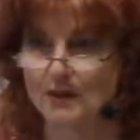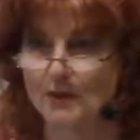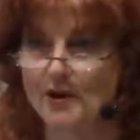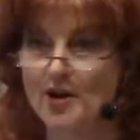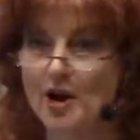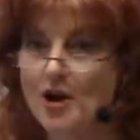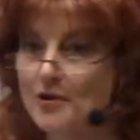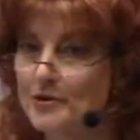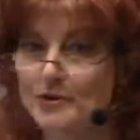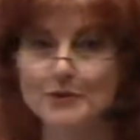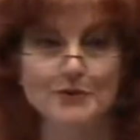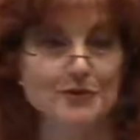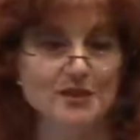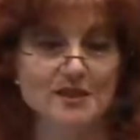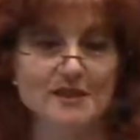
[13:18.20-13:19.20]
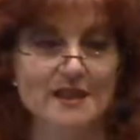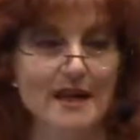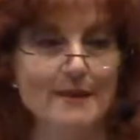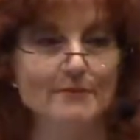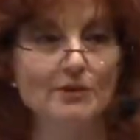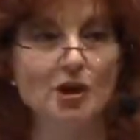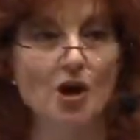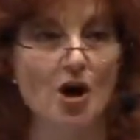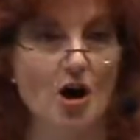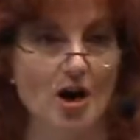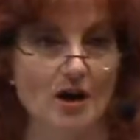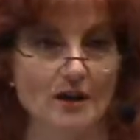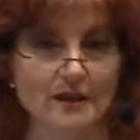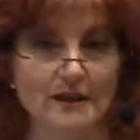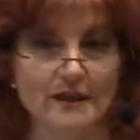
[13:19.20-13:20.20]
We all use the same
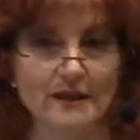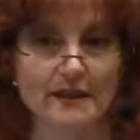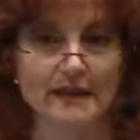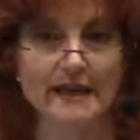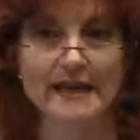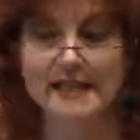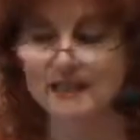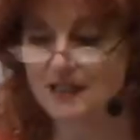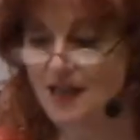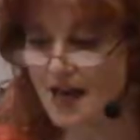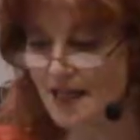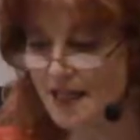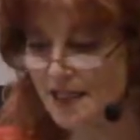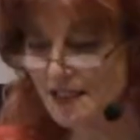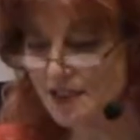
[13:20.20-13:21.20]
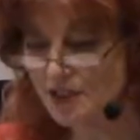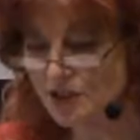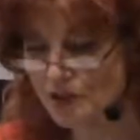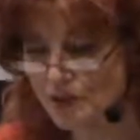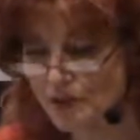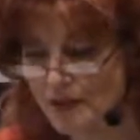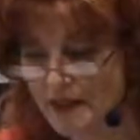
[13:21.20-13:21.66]
law. It has nothing to do